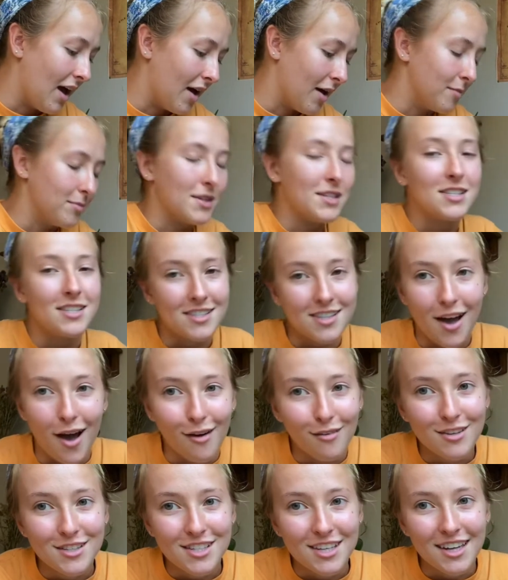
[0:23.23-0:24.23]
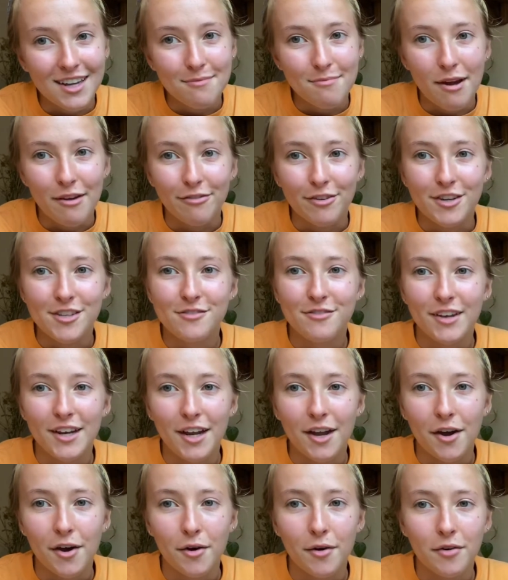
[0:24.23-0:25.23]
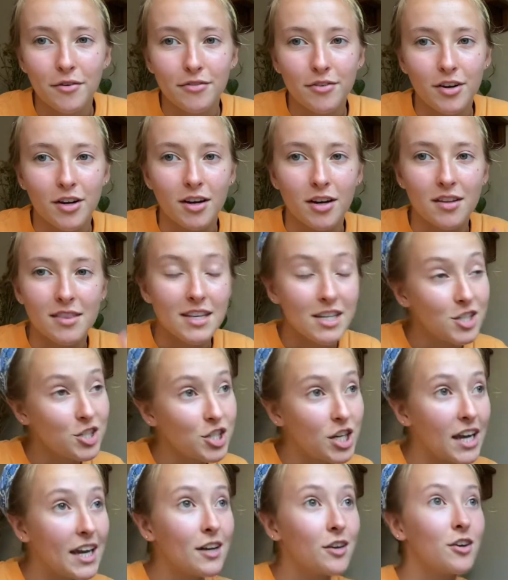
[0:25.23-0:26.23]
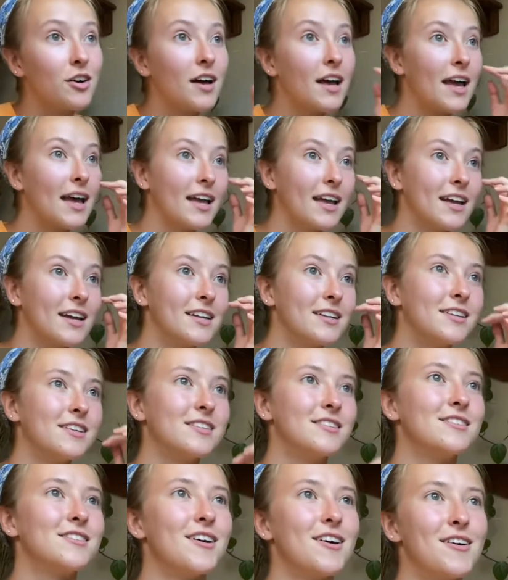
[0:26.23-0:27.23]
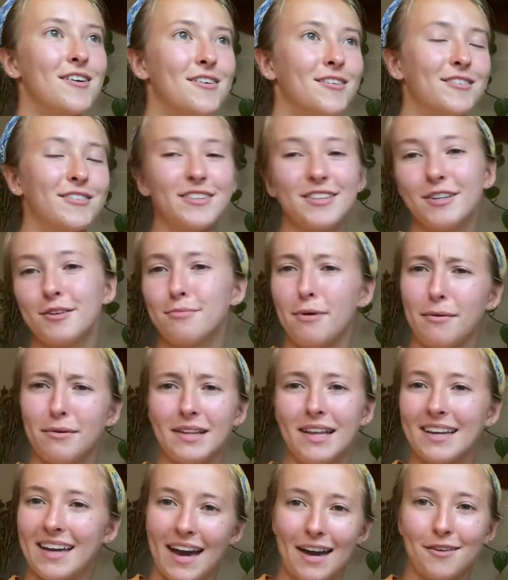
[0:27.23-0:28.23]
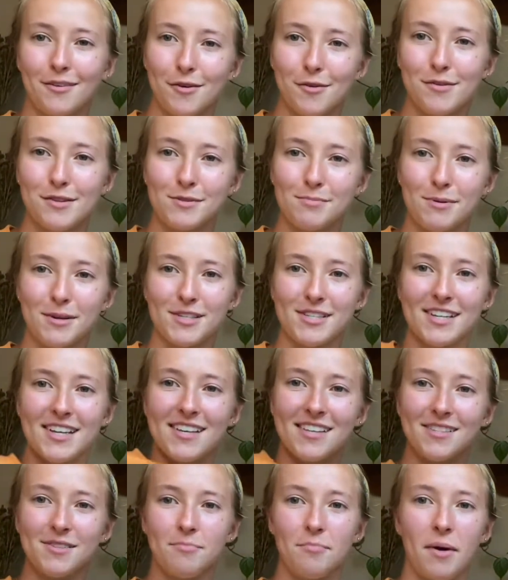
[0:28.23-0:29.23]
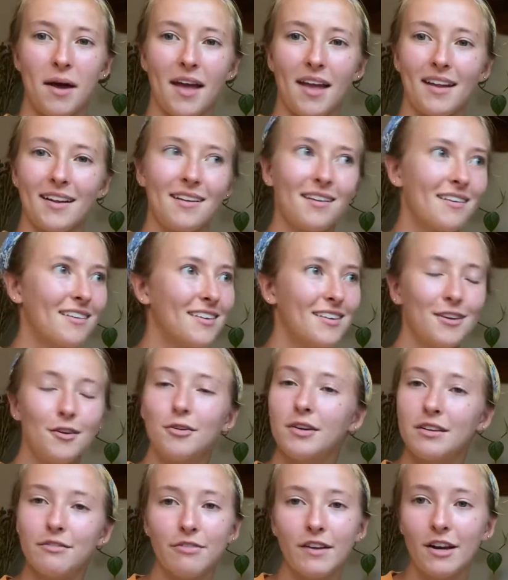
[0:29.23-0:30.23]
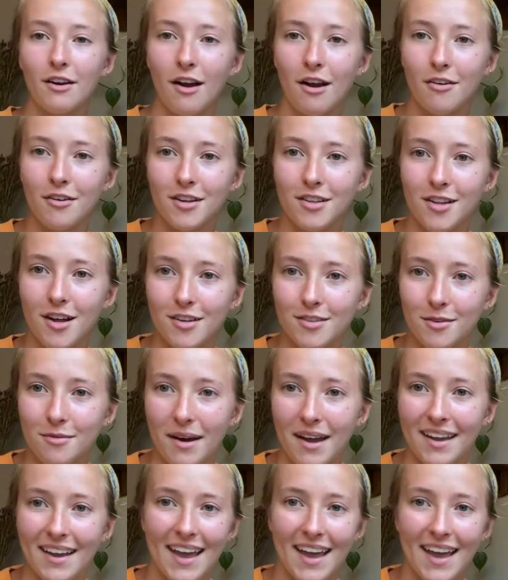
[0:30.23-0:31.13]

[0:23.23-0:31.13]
This is obviously my first video for this channel, and so you're probably like, I don't know who this person is, but you can figure out along the way,